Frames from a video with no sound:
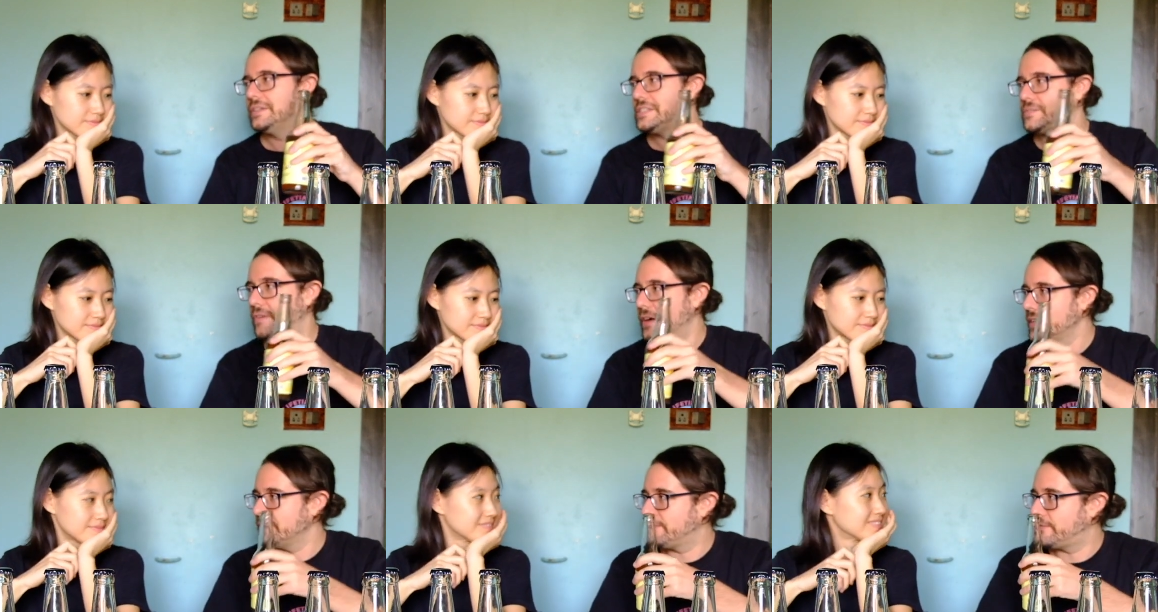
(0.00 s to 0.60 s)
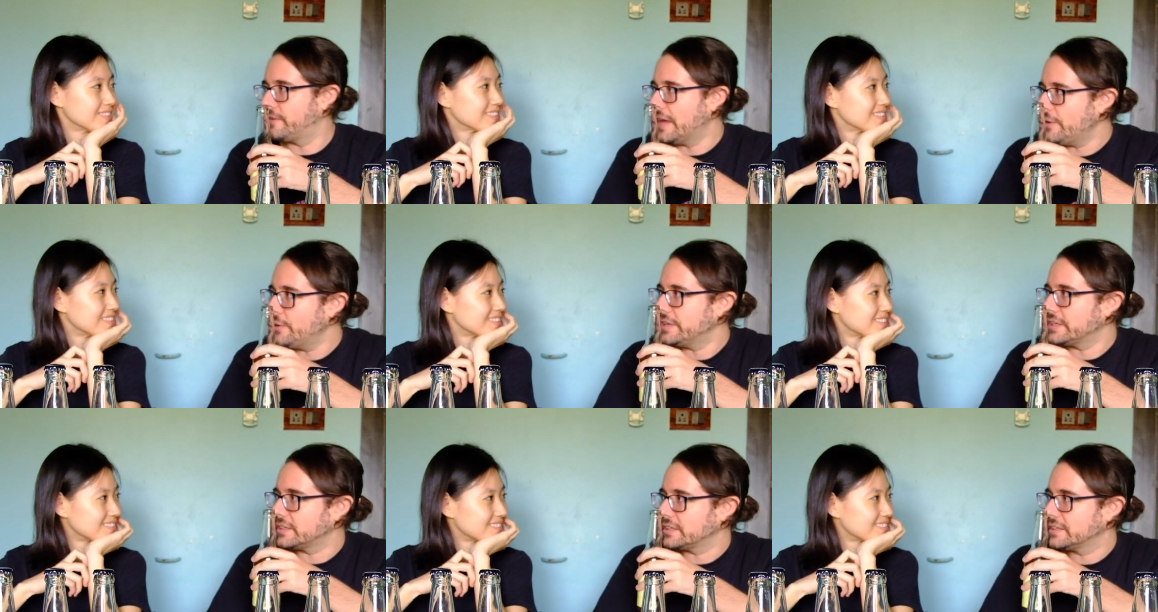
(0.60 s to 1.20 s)
Speaker 1: it's very
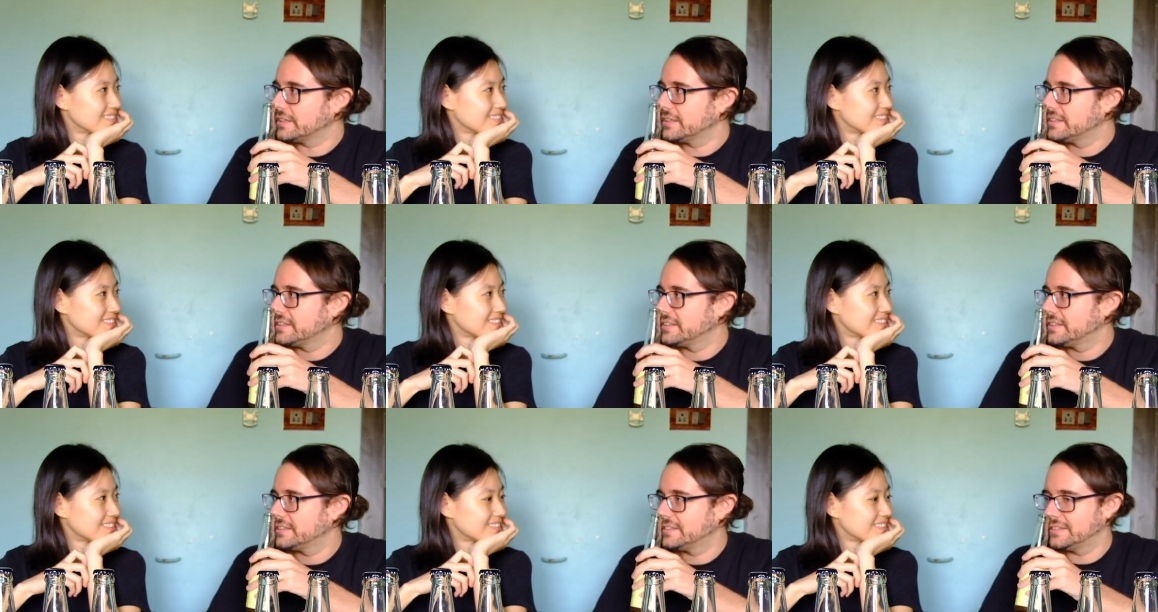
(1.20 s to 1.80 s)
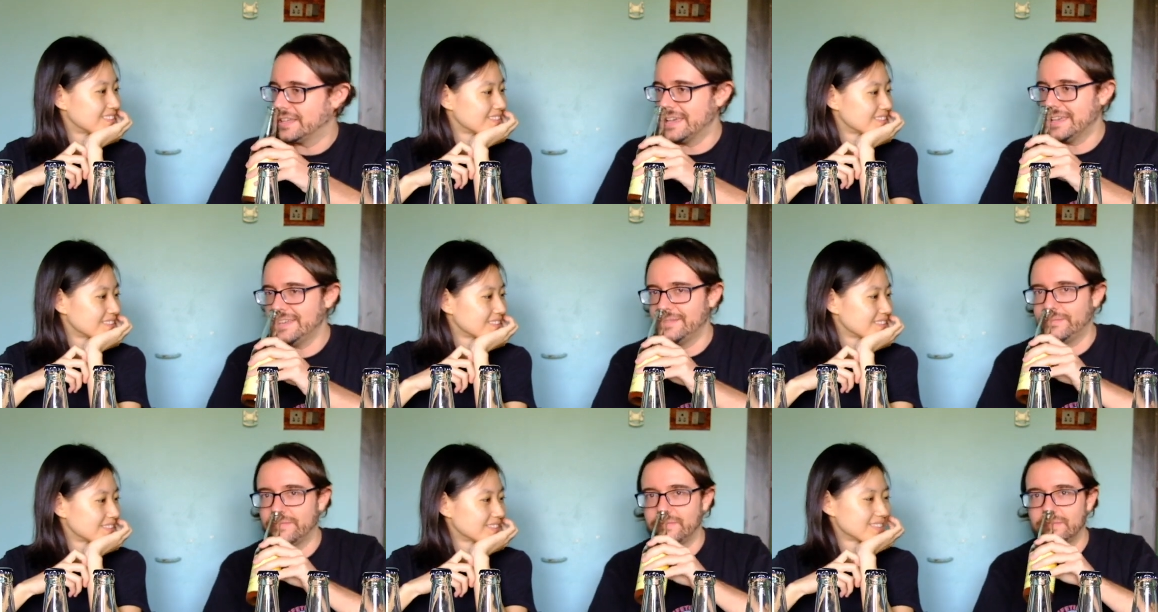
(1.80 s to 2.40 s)
flowery. Damn.
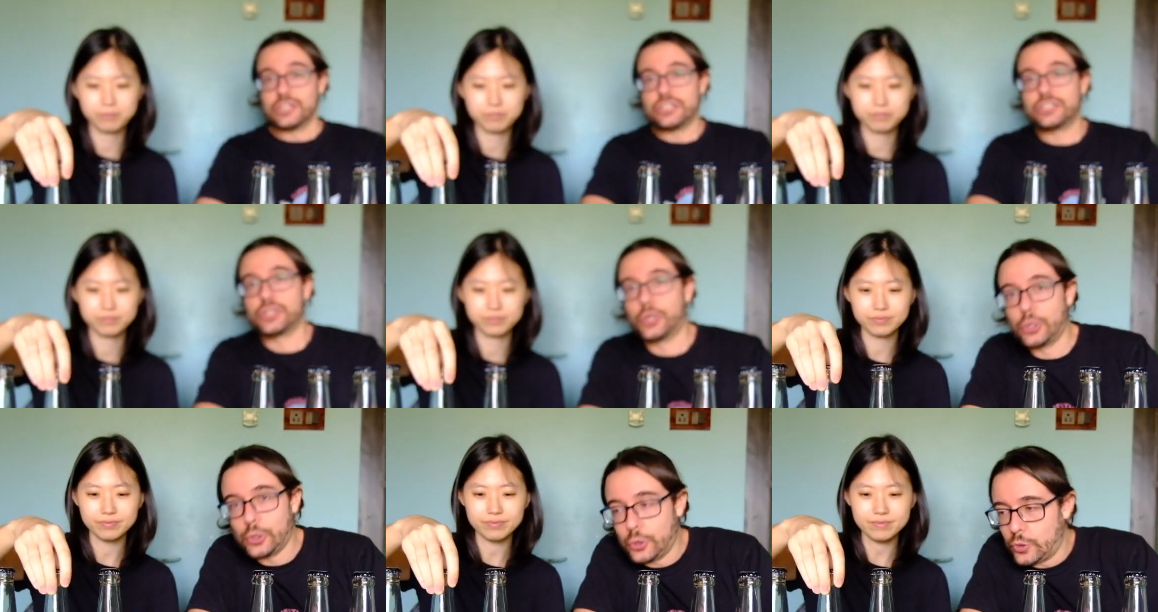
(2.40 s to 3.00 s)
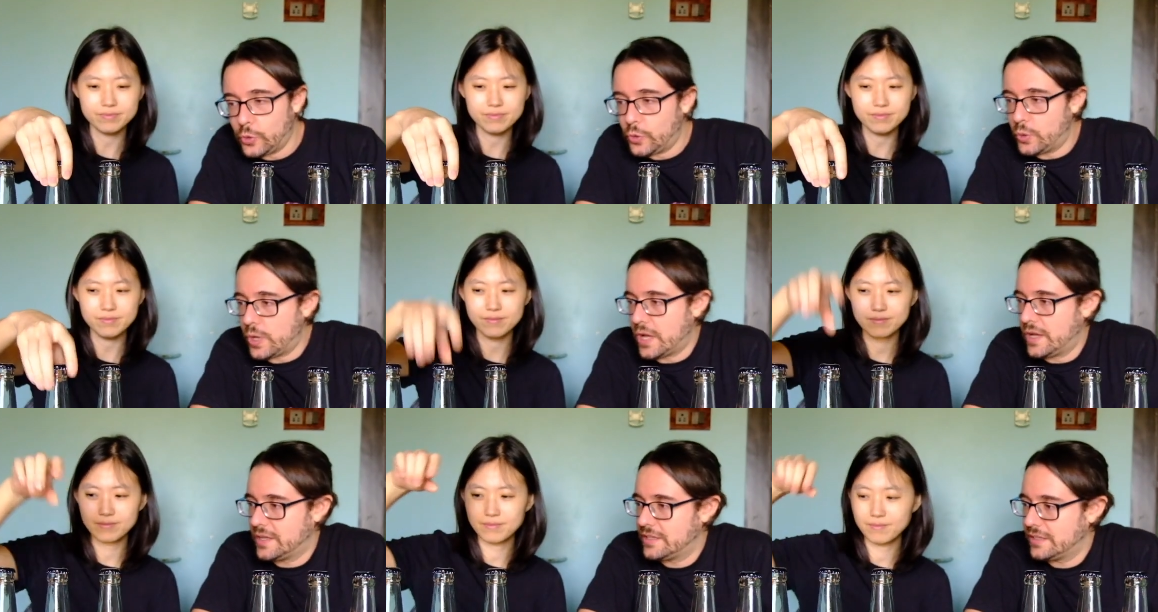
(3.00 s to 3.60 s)
So,
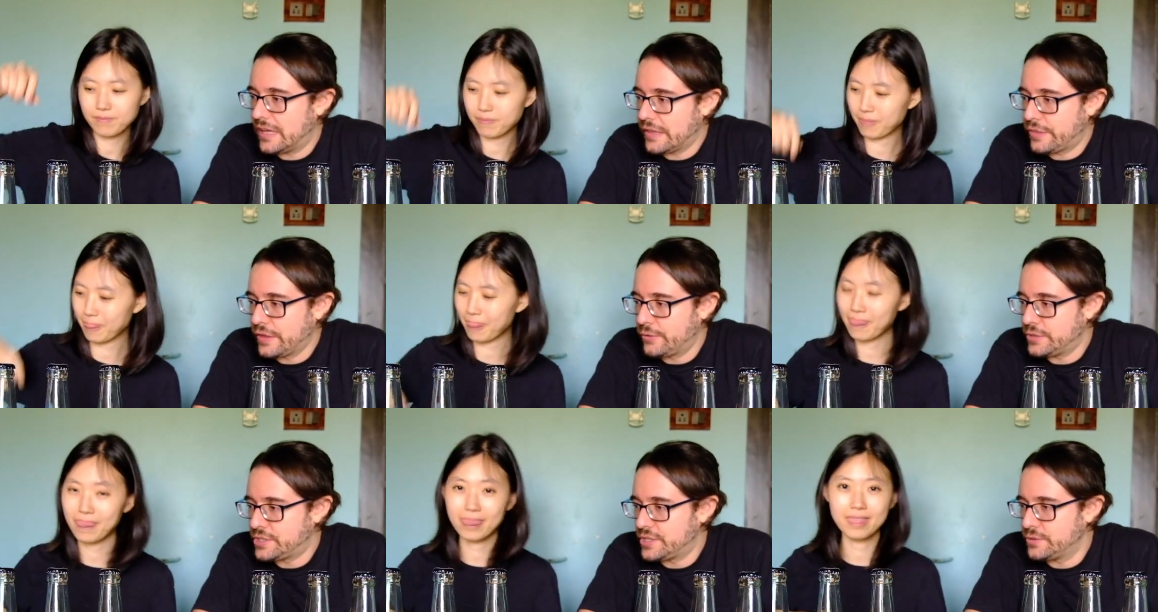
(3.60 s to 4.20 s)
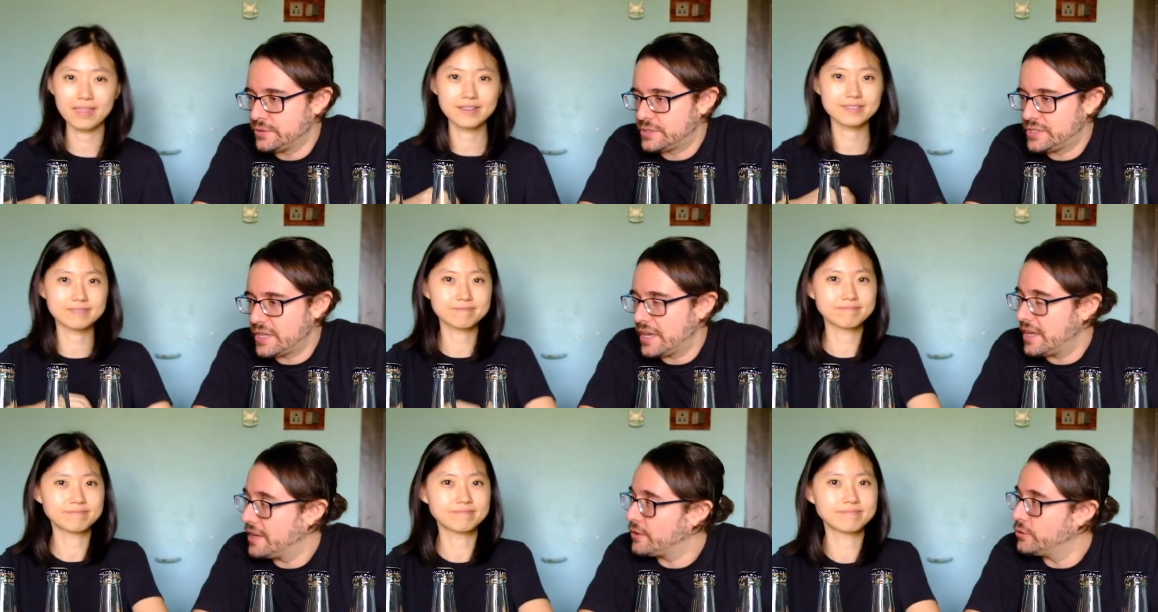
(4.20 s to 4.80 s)
I think we should
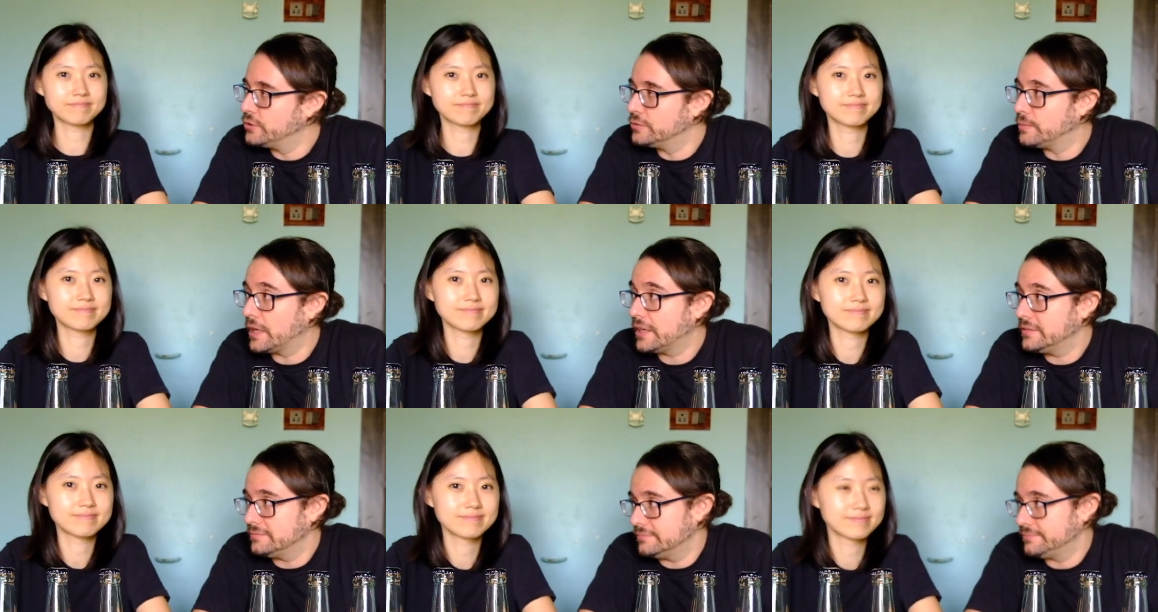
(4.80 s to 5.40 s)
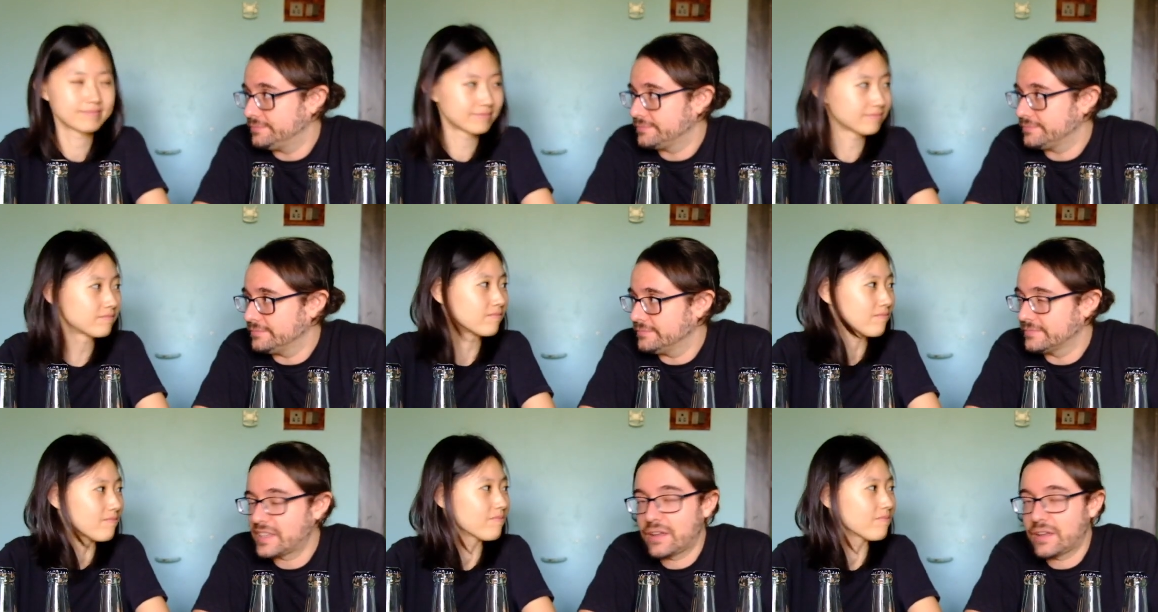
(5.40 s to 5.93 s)
say goodbye mm -hmm.